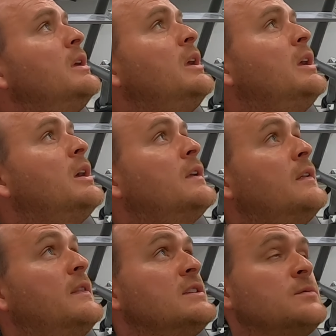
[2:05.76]
And
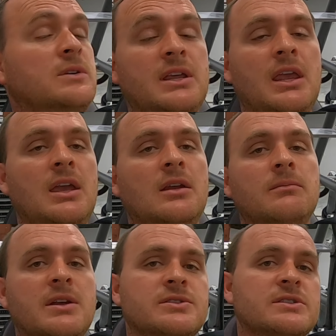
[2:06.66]
this one
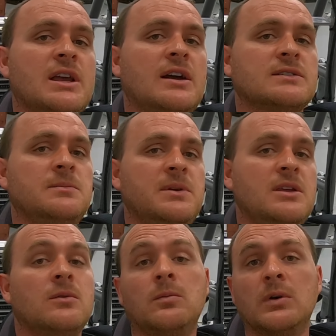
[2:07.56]
again measures out to
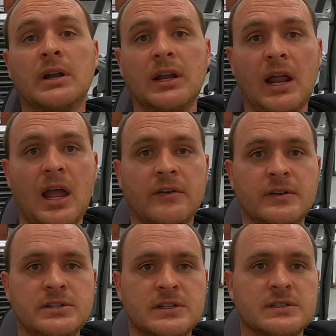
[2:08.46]
be 1.5
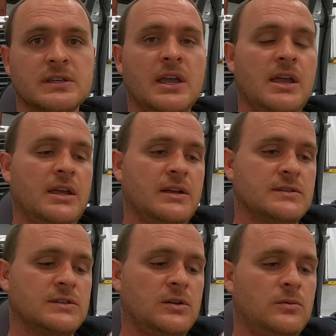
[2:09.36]
inches.
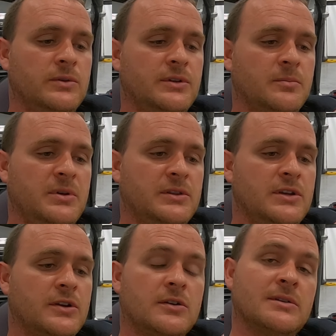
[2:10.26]
And so when you're
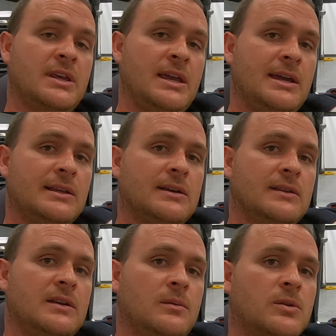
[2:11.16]
building your own kit on
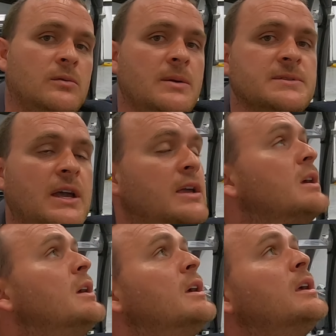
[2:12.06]
the HILLBRO website,
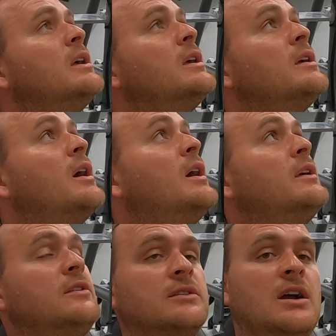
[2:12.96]

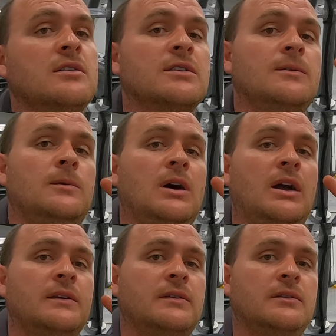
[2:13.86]
you're now going to
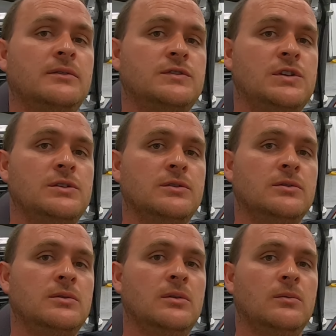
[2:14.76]
want
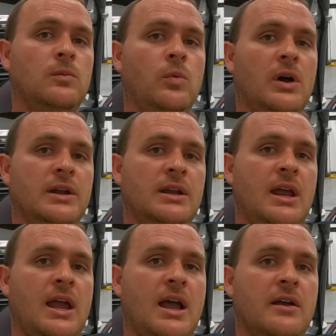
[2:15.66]
two
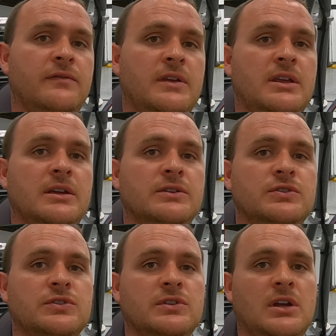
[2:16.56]
1.5
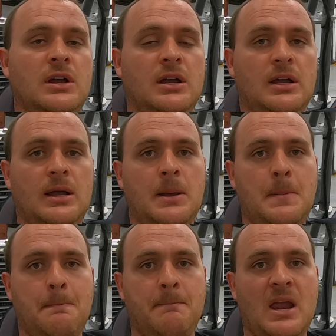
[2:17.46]
inch
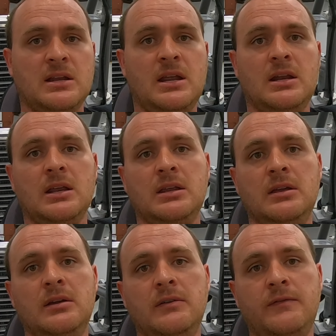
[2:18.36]

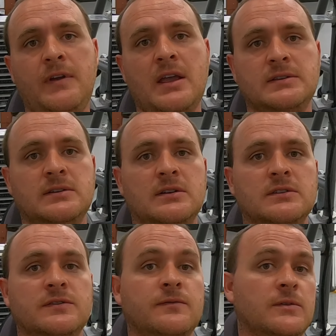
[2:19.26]
magnetic
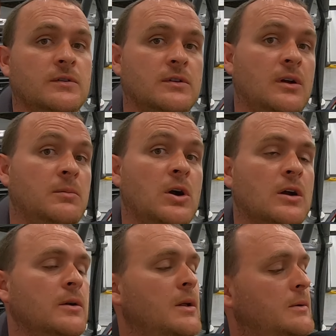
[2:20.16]
fasteners for a bar.